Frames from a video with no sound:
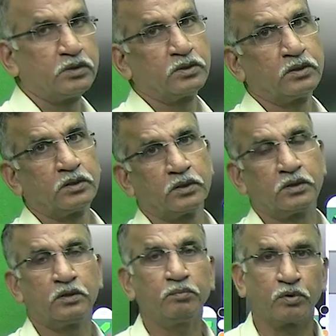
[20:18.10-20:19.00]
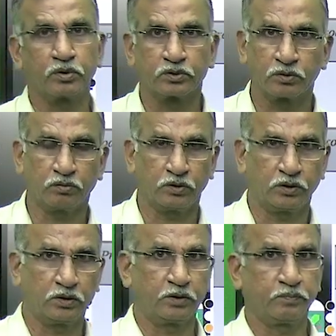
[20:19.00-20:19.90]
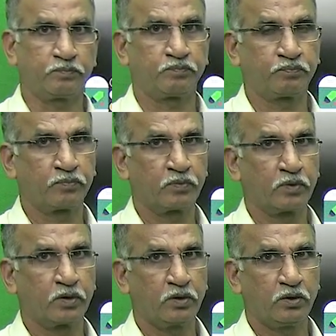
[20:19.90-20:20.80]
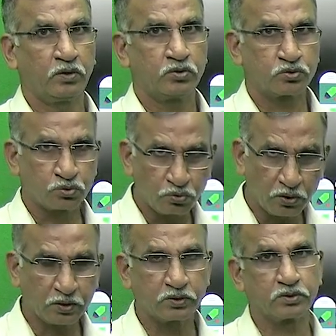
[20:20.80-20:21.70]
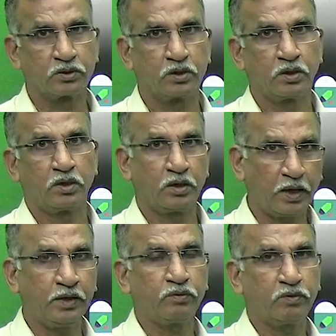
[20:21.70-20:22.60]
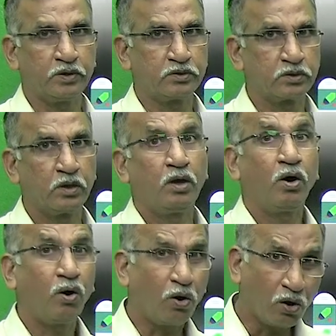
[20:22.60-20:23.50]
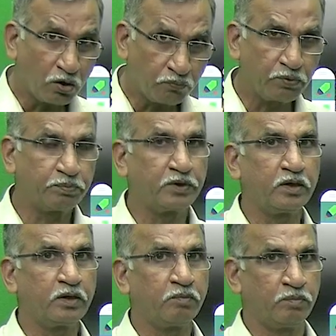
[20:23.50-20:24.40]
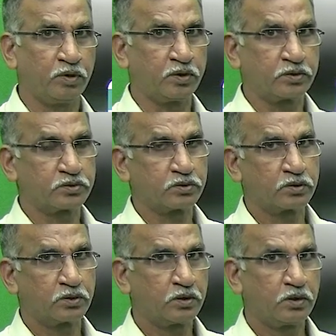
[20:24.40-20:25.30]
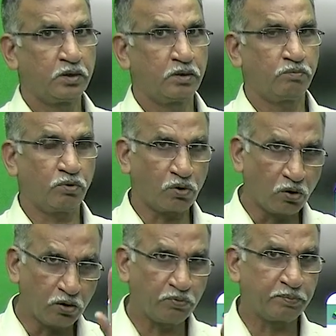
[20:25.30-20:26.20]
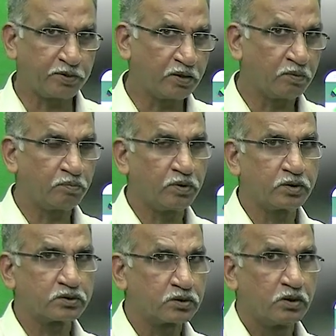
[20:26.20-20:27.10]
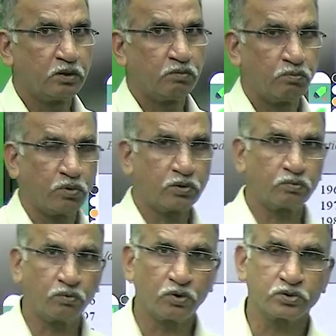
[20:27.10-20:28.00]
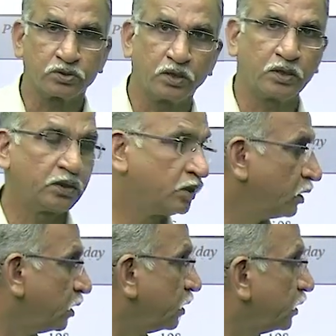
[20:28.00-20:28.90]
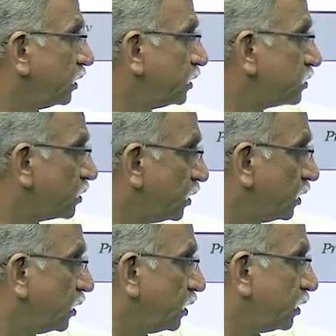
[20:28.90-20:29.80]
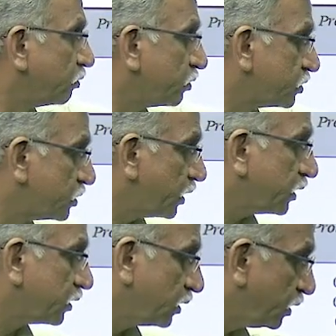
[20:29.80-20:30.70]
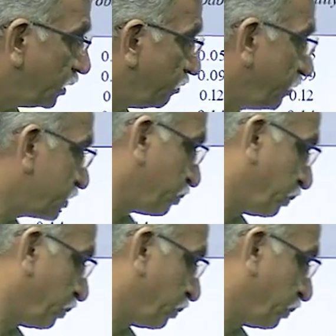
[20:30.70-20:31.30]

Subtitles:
is written in production quantity. Students, likewise, all 15 numbers, for all 15 numbers, what was done is it was checked in which